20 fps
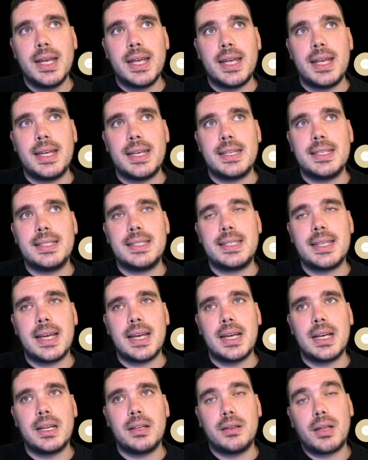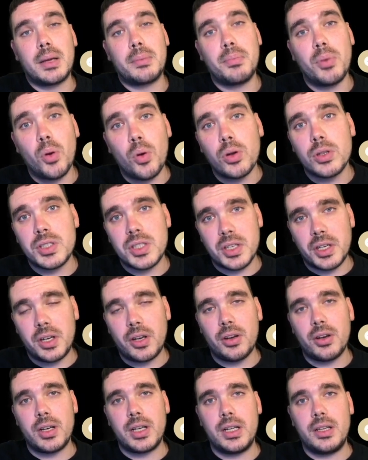is uh, like port
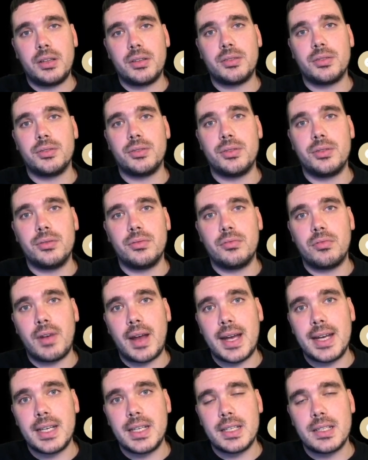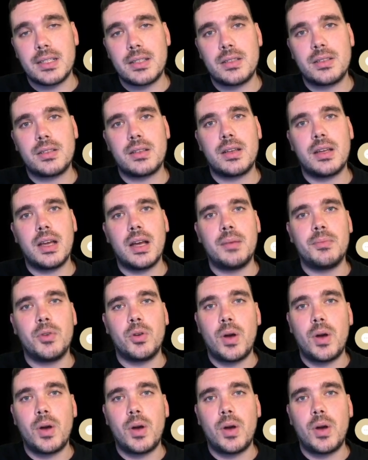security through Radius um,